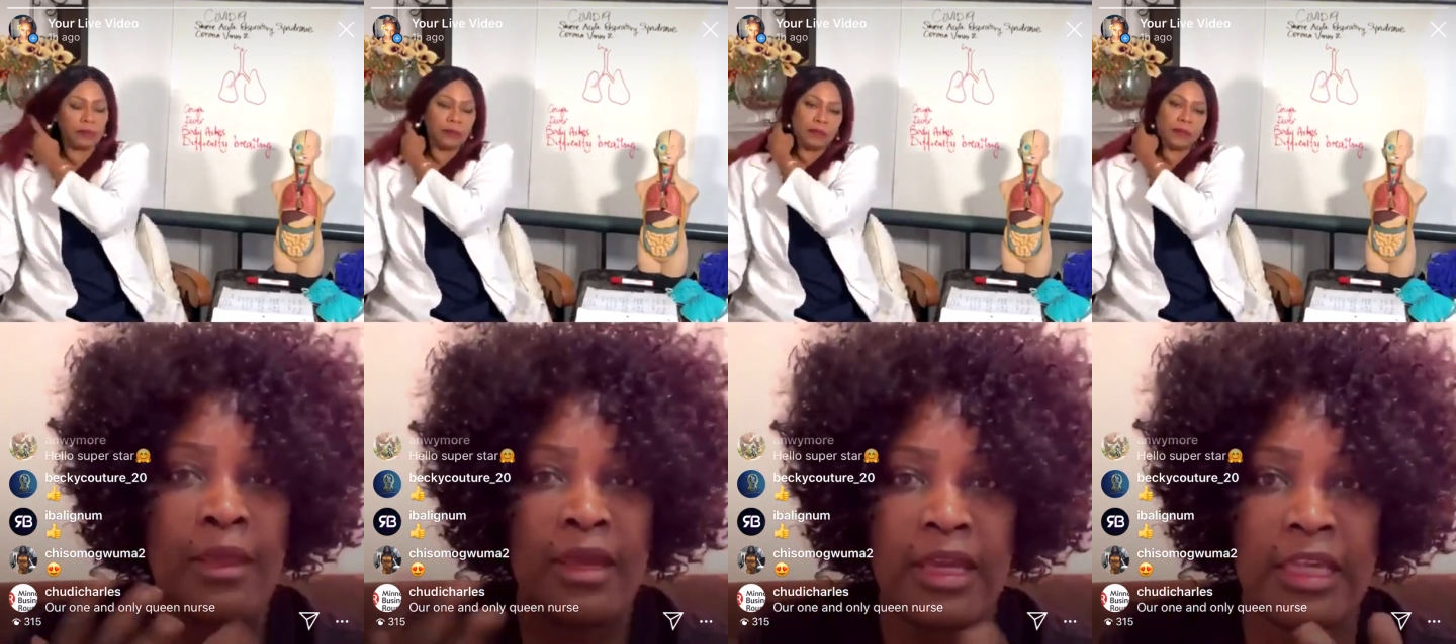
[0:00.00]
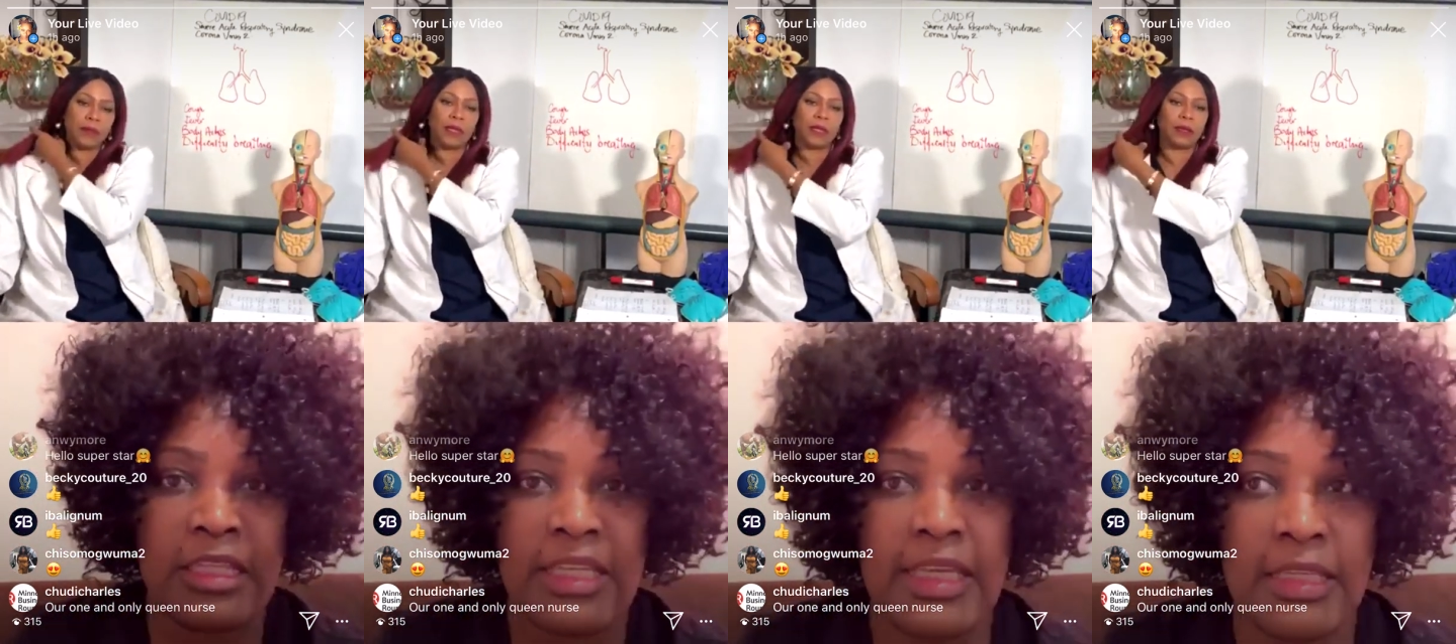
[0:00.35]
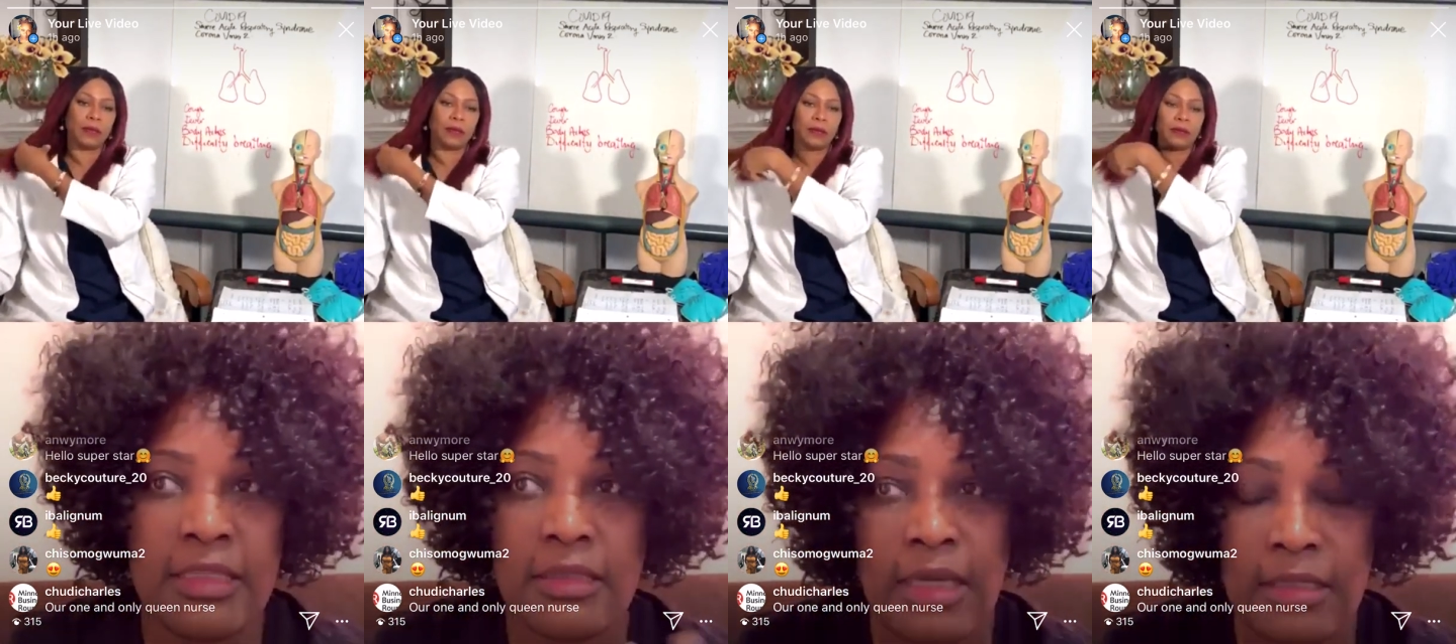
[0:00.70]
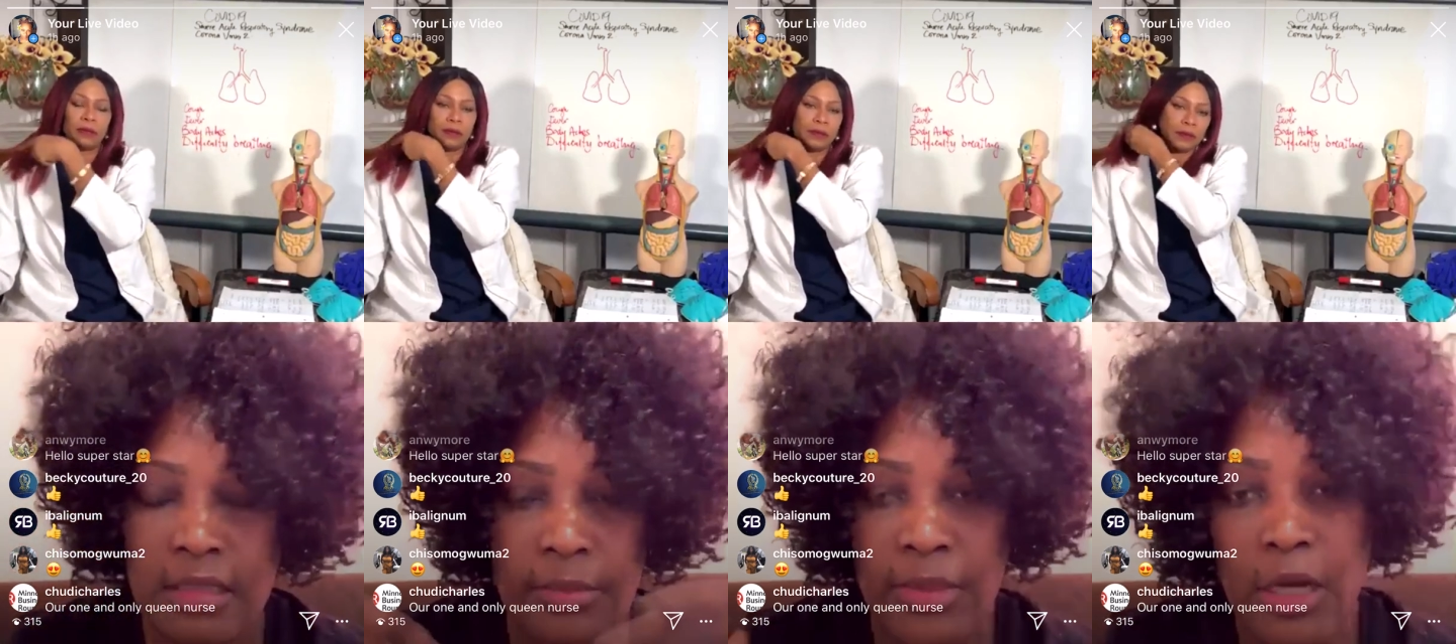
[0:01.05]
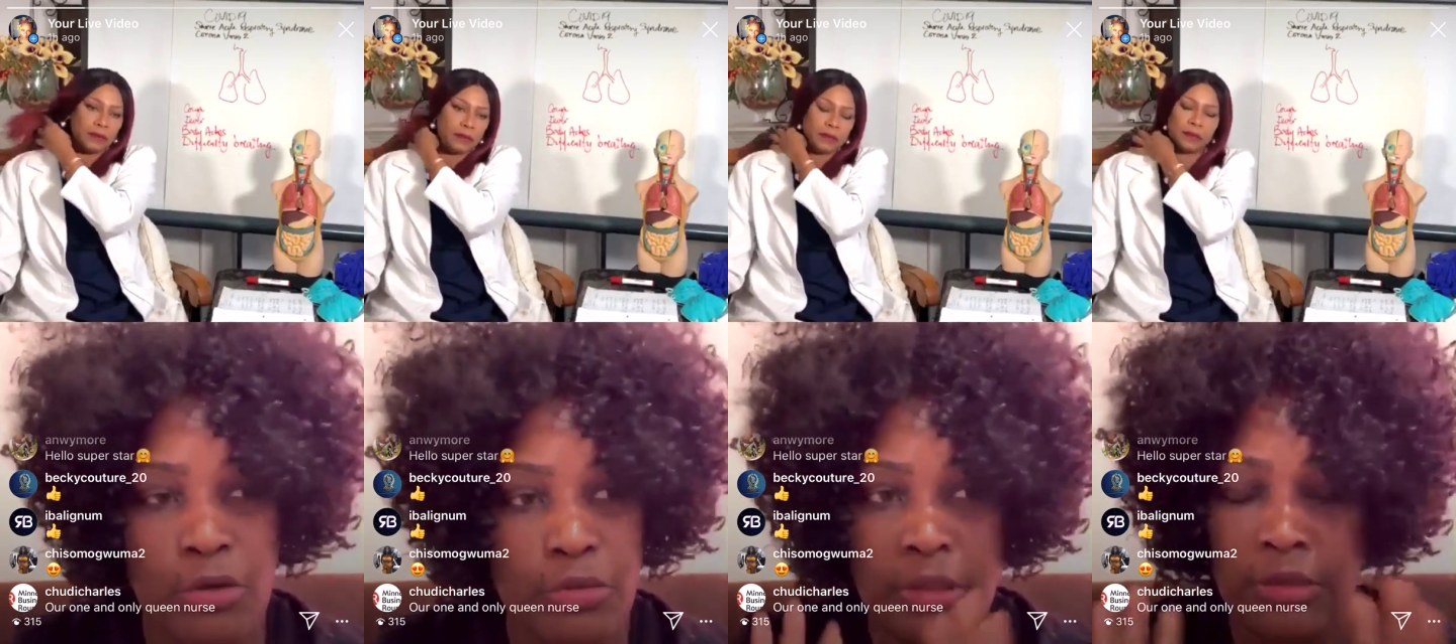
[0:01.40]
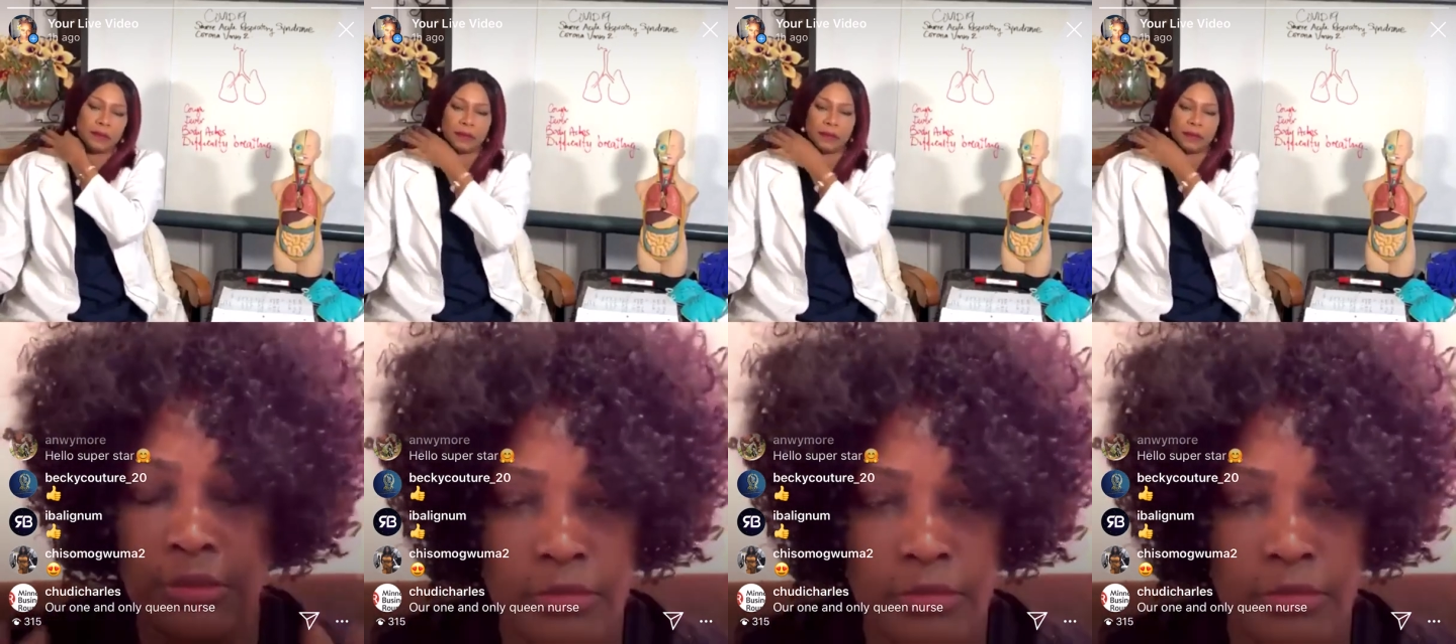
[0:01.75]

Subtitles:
it can somehow, you know,